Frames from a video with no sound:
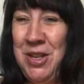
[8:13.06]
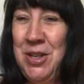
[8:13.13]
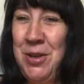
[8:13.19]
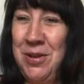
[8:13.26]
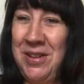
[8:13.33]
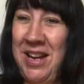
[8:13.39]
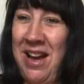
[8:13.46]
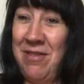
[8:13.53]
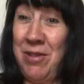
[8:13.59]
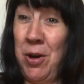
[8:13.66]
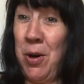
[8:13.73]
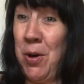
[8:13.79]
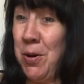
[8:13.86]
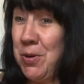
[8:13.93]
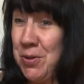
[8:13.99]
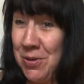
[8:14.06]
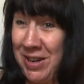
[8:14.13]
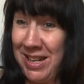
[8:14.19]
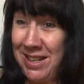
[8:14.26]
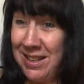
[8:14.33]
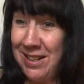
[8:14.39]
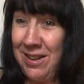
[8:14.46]
you could have a hot
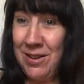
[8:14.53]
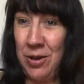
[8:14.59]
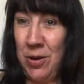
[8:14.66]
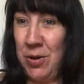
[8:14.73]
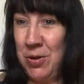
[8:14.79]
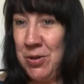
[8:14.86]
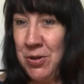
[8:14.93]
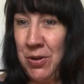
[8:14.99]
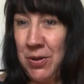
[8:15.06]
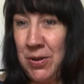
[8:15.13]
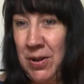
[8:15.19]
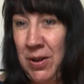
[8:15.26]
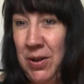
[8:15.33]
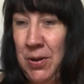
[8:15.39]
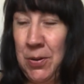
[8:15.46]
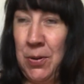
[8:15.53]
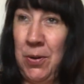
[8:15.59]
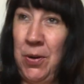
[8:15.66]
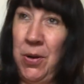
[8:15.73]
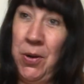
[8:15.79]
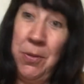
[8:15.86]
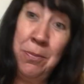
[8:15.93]
drink like a hot chocolate
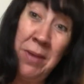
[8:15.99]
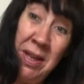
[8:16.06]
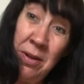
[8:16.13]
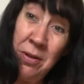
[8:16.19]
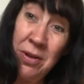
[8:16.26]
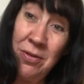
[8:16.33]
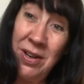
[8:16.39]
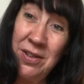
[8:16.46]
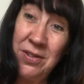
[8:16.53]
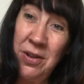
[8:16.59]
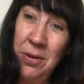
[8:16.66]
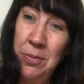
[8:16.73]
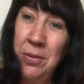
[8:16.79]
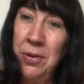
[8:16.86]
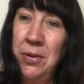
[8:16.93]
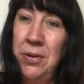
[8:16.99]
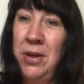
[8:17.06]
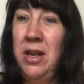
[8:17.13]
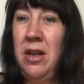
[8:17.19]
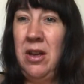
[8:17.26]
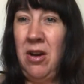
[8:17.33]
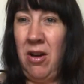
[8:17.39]
or hot milk, for example.
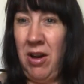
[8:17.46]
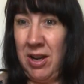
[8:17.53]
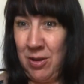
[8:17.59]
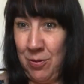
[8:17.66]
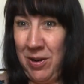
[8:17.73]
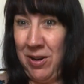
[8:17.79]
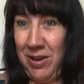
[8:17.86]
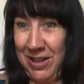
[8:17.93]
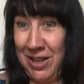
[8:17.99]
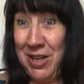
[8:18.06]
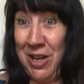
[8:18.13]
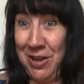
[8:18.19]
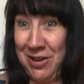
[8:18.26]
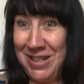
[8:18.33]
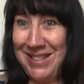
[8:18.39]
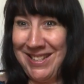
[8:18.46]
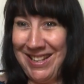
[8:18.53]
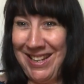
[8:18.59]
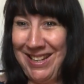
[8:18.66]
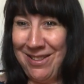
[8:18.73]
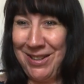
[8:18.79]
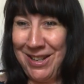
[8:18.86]
I quite like a yogi
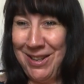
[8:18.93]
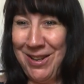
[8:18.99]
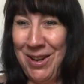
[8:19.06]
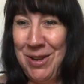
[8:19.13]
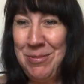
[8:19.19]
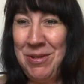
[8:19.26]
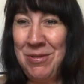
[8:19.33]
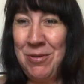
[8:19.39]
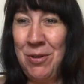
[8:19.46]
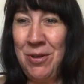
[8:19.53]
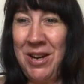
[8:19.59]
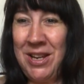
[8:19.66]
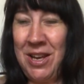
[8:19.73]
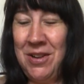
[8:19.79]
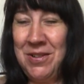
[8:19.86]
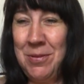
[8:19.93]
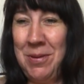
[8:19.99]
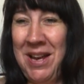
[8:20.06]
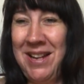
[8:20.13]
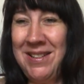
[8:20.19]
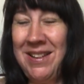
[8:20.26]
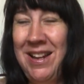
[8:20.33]
tea, like you know, before I go to
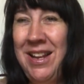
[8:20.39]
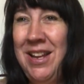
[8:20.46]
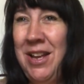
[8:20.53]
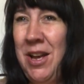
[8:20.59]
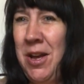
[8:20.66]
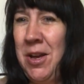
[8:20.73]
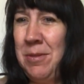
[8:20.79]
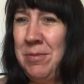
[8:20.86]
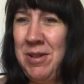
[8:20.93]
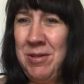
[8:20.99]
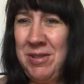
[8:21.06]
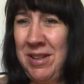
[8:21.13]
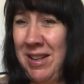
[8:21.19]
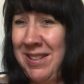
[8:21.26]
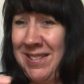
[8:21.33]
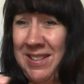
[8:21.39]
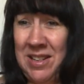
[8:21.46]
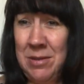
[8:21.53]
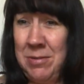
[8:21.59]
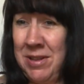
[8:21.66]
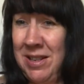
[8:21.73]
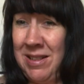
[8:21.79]
bed. It's like a
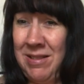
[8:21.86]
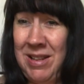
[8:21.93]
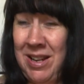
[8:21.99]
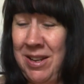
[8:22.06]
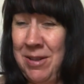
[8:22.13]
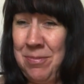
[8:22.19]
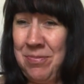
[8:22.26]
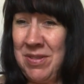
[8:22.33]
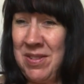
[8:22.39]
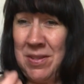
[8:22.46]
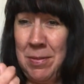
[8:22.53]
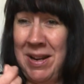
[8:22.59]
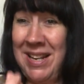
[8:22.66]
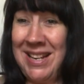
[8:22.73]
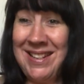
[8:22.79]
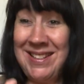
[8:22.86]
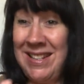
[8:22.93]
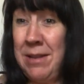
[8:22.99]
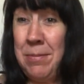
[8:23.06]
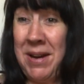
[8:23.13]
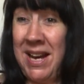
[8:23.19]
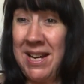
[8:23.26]
cinnamon smelling
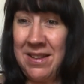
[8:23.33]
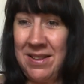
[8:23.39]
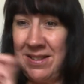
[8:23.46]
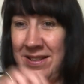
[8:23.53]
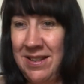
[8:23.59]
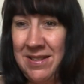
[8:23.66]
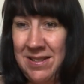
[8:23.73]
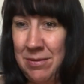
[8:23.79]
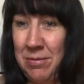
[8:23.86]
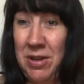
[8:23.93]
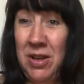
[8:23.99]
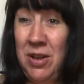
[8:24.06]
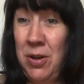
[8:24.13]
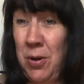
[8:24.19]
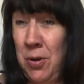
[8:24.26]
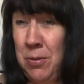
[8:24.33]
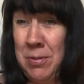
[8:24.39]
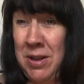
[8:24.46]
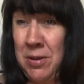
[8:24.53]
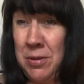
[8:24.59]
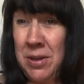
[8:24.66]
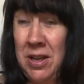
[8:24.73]
tea bag that's in some hot
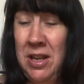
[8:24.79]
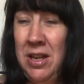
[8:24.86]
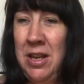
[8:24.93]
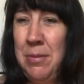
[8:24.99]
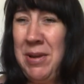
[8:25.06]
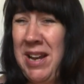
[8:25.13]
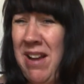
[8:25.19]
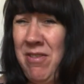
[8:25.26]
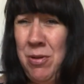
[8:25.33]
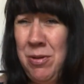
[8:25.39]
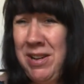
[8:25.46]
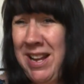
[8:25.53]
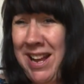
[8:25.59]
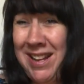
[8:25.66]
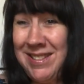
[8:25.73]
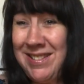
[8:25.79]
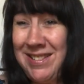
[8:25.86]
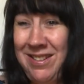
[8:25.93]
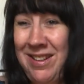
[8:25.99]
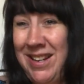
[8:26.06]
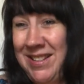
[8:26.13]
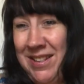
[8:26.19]
milk. But everyone has
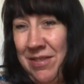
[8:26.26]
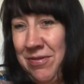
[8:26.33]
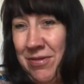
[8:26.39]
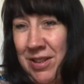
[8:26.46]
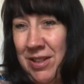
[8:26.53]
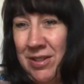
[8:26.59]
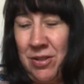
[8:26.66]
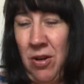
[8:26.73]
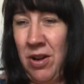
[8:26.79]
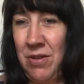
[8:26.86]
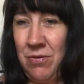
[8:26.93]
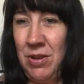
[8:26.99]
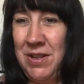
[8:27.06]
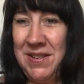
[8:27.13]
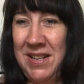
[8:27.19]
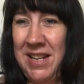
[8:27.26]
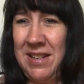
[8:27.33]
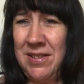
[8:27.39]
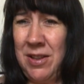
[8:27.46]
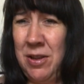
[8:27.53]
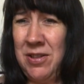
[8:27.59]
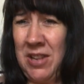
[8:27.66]
like a different kind of routine,
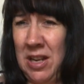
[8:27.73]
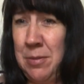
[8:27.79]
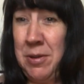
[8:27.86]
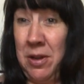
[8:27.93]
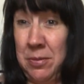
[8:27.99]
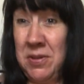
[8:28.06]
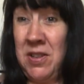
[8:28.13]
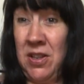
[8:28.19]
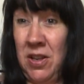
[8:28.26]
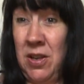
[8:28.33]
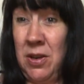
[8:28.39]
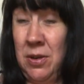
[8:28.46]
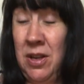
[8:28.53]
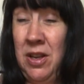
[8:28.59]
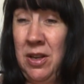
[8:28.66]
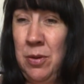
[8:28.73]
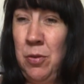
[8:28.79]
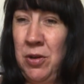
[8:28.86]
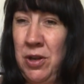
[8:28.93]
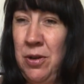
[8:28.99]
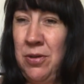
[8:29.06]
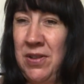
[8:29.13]
so it's going to be up to you
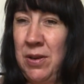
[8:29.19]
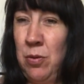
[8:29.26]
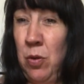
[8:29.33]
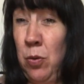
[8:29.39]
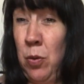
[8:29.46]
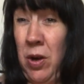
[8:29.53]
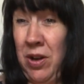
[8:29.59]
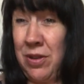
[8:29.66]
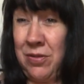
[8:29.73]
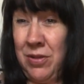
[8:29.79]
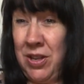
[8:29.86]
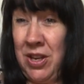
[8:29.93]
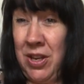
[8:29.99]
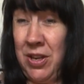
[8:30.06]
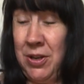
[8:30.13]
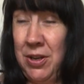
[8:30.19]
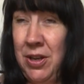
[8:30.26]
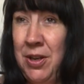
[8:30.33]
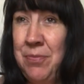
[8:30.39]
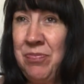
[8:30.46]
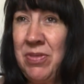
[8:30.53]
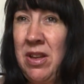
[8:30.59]
what you think will work for you.
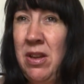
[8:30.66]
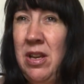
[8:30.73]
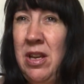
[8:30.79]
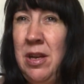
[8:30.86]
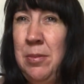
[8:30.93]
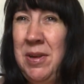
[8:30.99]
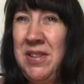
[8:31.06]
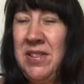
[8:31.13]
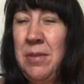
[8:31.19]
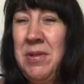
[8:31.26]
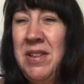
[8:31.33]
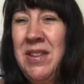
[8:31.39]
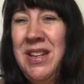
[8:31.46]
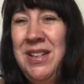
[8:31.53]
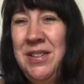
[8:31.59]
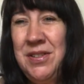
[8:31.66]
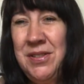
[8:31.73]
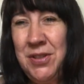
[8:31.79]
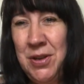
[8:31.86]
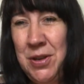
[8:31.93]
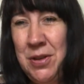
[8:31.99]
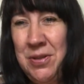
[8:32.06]
But something that is
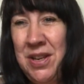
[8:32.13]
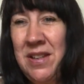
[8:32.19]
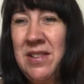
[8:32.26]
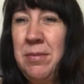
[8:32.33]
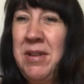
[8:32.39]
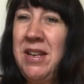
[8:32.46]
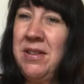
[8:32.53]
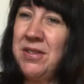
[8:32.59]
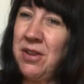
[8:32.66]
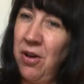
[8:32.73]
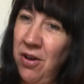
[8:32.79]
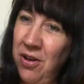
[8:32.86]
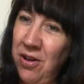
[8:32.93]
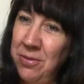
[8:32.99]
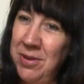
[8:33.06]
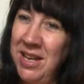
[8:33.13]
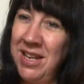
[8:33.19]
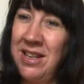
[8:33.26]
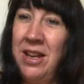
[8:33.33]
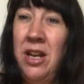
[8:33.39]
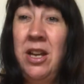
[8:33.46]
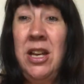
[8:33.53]
soothing, something that is calming,
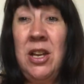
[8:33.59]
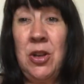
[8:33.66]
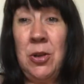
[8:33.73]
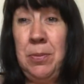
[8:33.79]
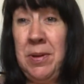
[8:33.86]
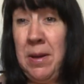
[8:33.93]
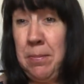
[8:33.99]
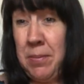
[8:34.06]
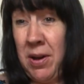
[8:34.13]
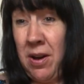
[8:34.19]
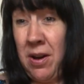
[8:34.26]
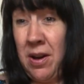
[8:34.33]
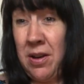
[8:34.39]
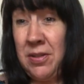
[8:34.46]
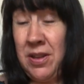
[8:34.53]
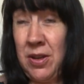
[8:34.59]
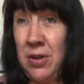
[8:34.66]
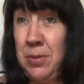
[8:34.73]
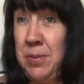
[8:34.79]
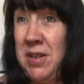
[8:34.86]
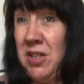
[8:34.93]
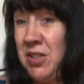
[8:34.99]
could be a bath, it
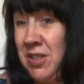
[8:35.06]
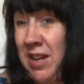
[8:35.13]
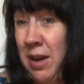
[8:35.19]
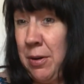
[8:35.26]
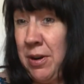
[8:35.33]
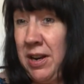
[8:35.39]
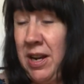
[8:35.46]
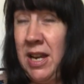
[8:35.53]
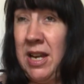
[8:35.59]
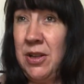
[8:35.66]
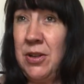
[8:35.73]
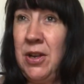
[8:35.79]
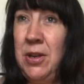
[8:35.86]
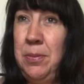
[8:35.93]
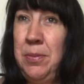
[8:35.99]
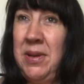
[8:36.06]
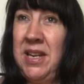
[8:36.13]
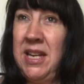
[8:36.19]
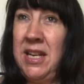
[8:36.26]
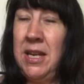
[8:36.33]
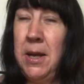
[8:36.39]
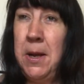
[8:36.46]
could be a shower, it could
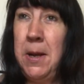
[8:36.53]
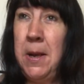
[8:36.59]
be